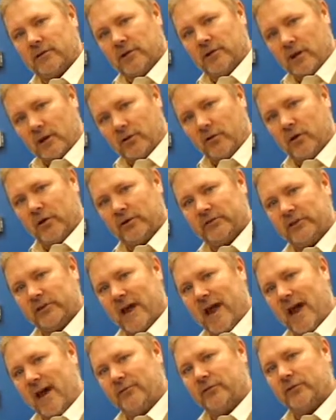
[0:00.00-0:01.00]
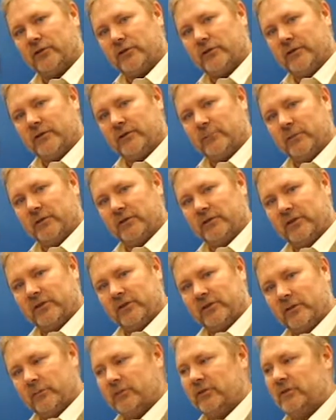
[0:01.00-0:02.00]
across the after-treatment
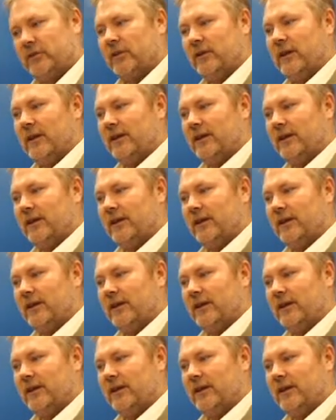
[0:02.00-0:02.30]
systems,